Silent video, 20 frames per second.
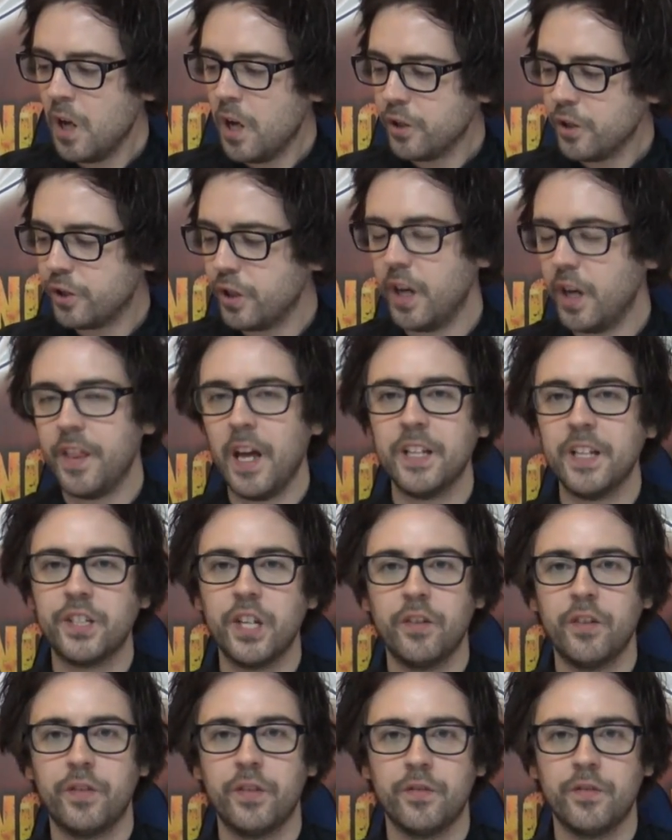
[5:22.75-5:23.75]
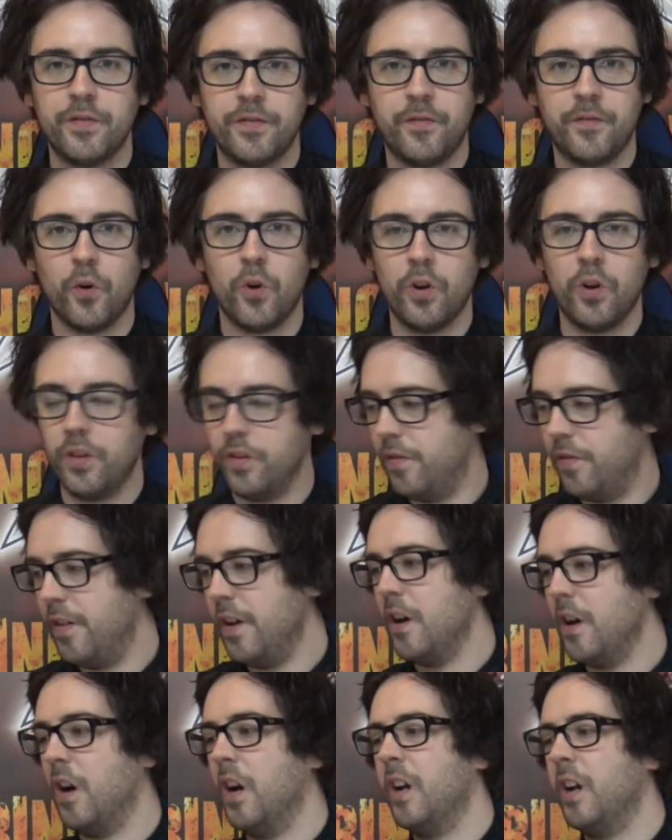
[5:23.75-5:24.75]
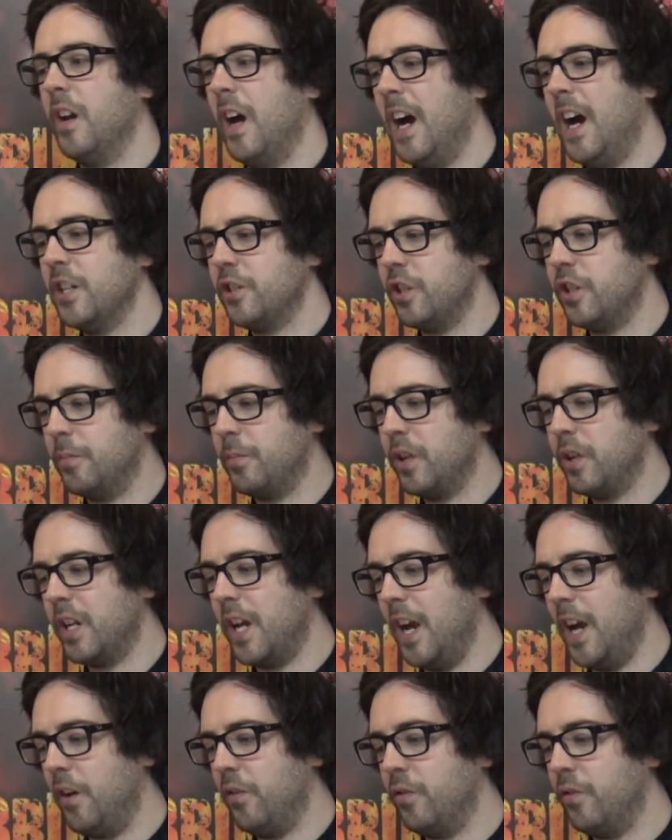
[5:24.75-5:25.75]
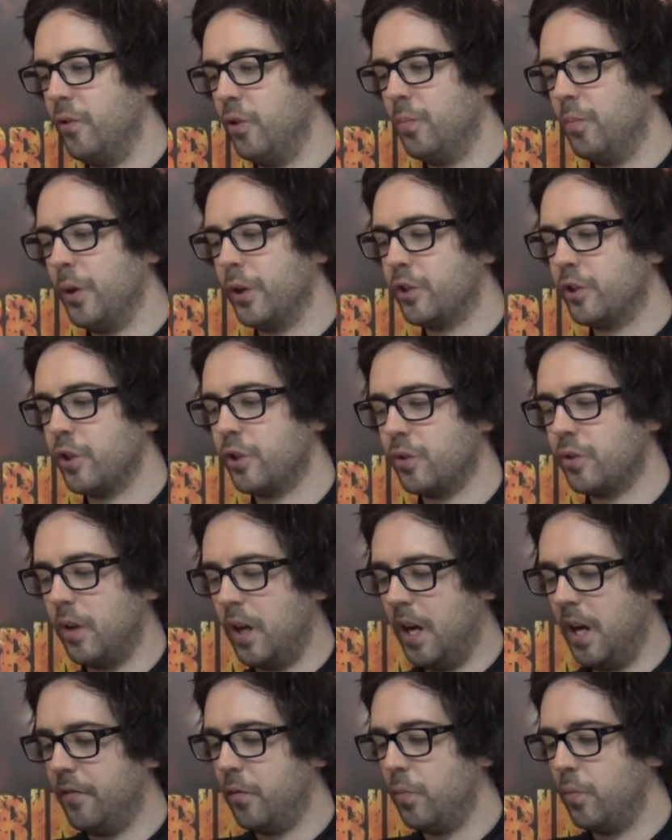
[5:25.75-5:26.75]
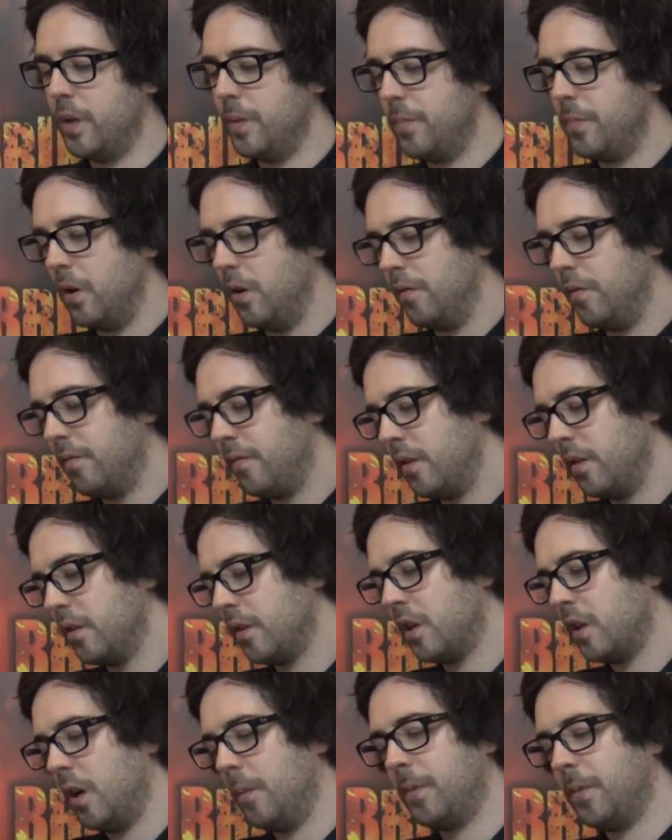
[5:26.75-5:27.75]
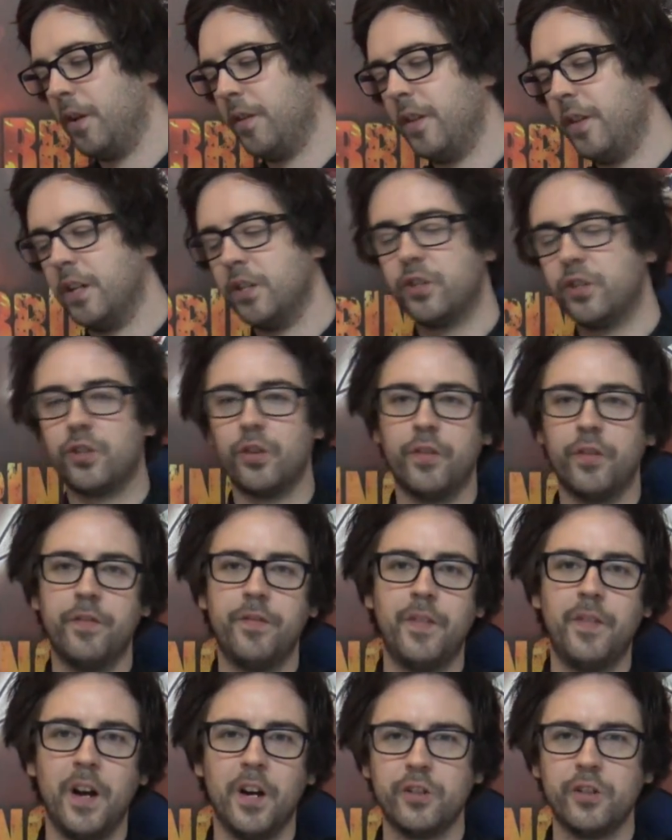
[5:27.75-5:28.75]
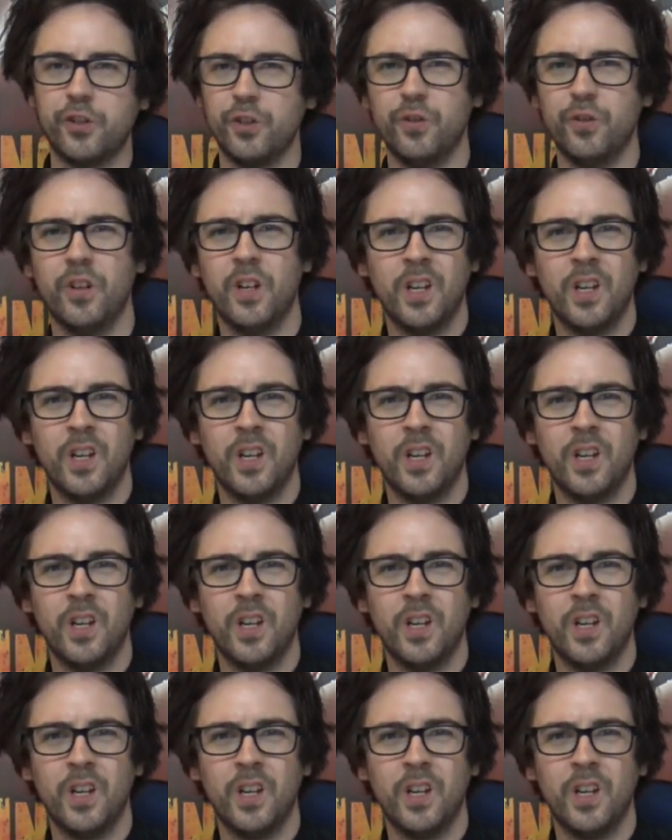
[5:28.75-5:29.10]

So yeah, that's everything for there. And actually, I'm going to get out the rulebook just so I have a wee bit of a couple of things to refer to.